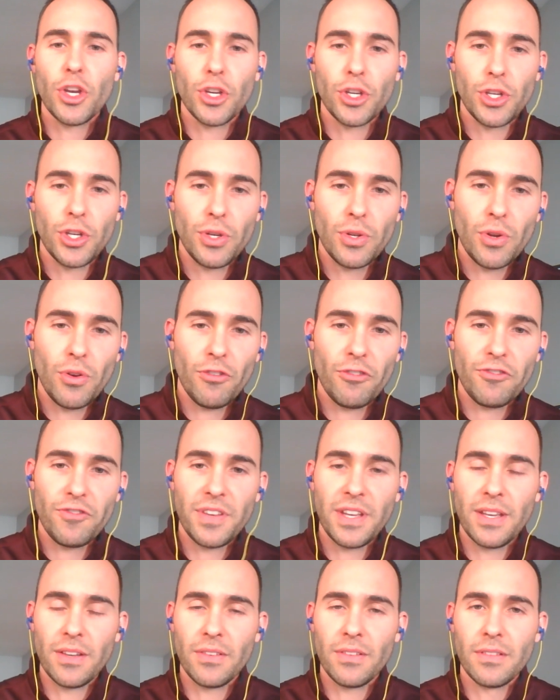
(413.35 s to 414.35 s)
you don't
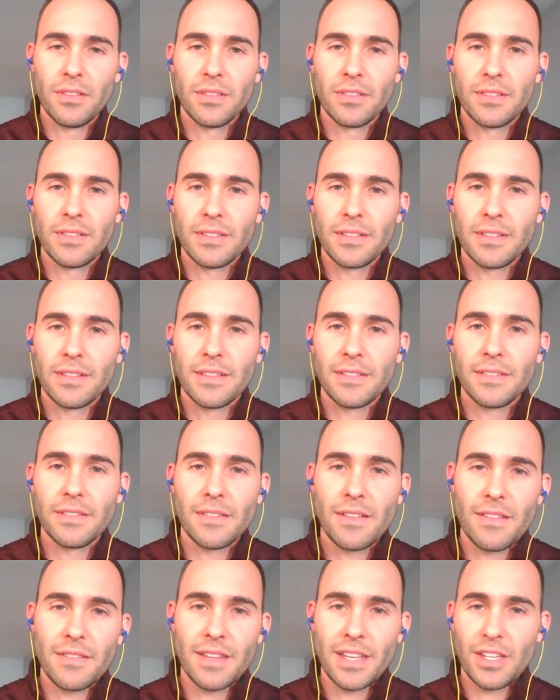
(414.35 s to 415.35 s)
feel
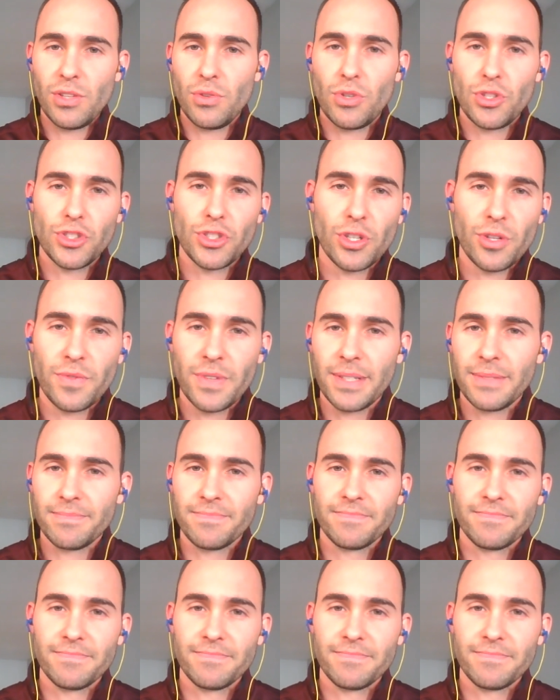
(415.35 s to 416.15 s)
that you deserve it.